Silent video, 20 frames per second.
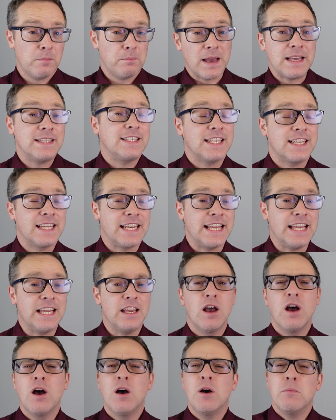Basically,
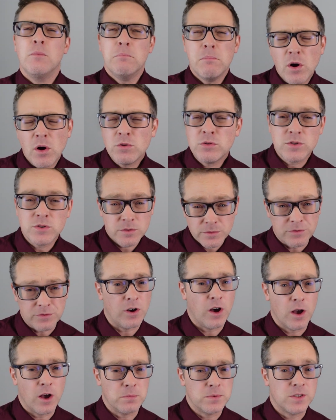most
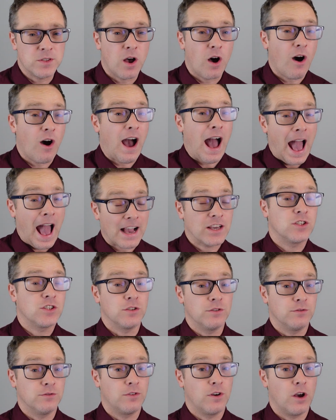verbs are
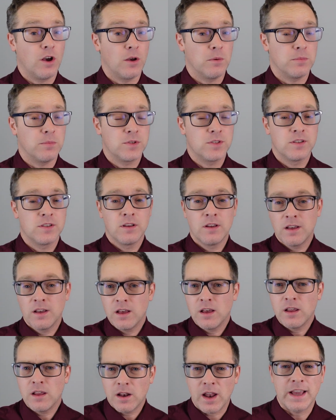action verbs,
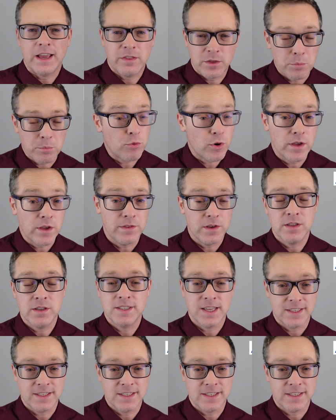like the previous